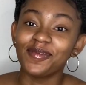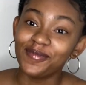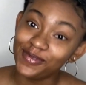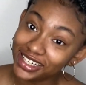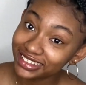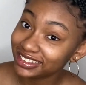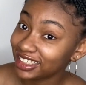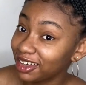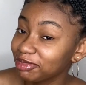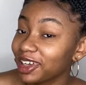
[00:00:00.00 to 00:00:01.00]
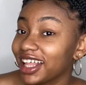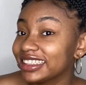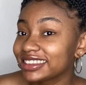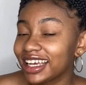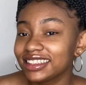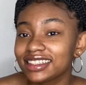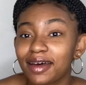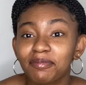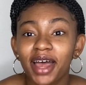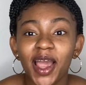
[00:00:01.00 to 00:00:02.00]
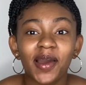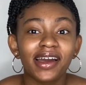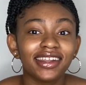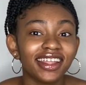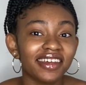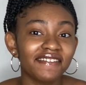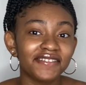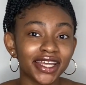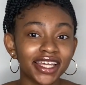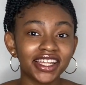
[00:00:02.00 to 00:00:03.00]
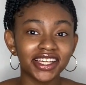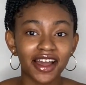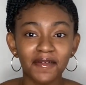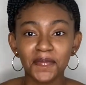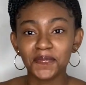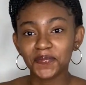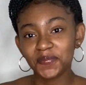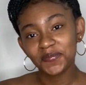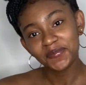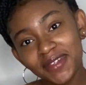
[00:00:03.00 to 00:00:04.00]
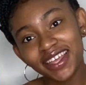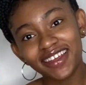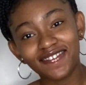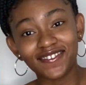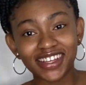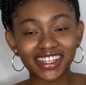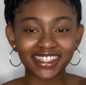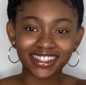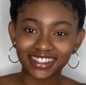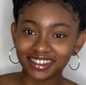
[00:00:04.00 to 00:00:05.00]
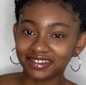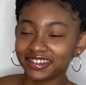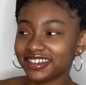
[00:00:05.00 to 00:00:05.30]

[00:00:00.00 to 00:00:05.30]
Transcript: What's up, y'all? It's Asia. I'm back with another video. Video.